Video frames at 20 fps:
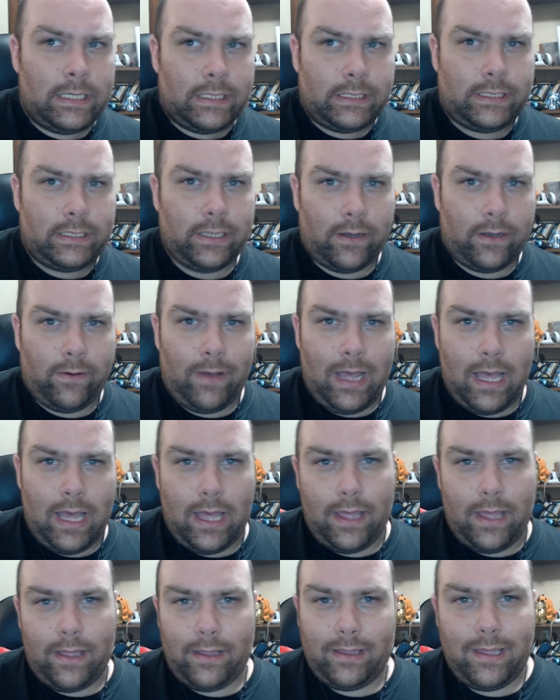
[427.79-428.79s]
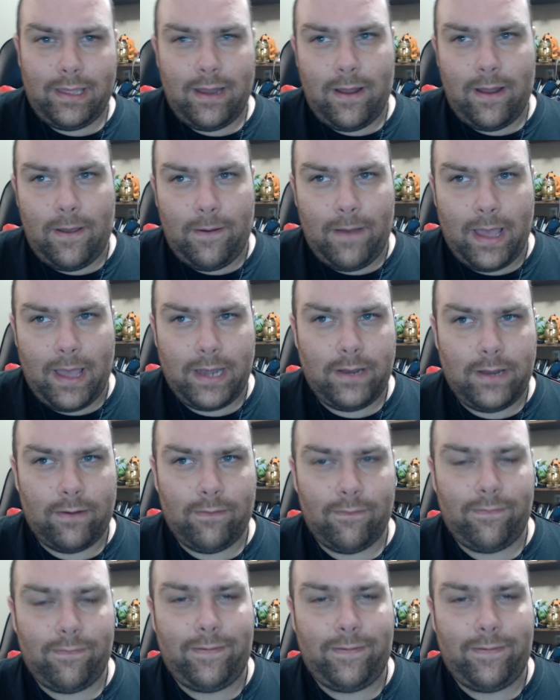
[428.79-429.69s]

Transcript: So, I don't,